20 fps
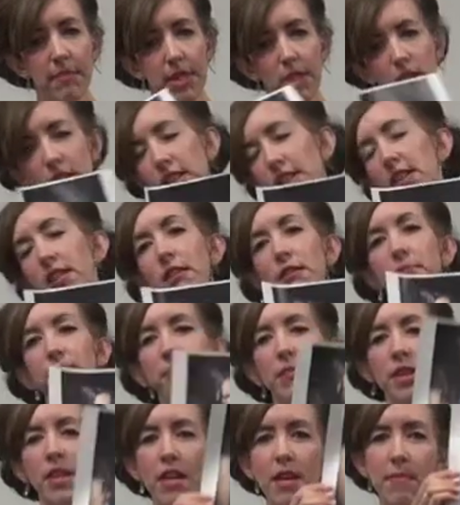Middleton
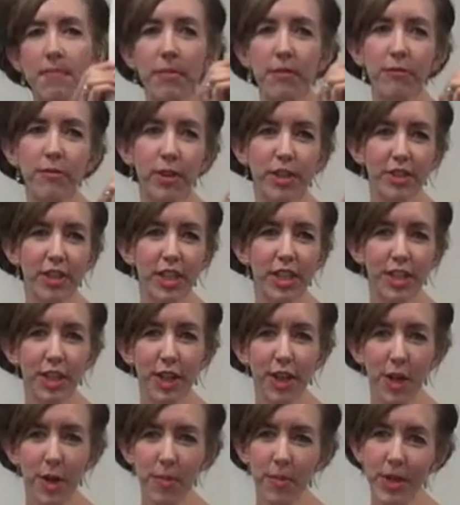before she
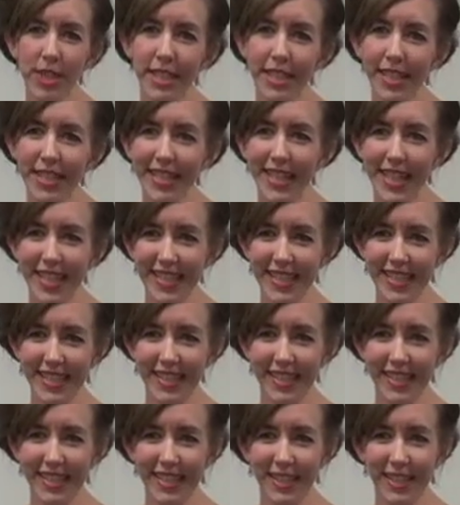took her princess
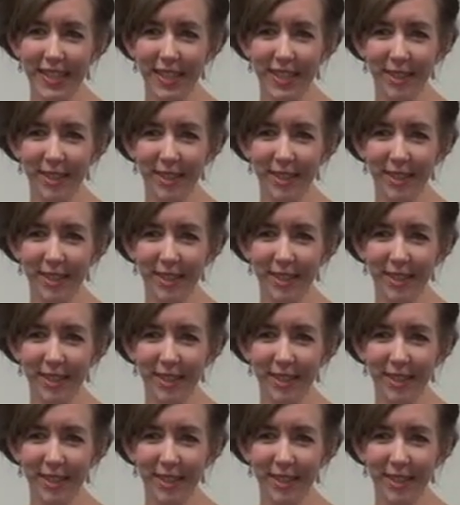lessons.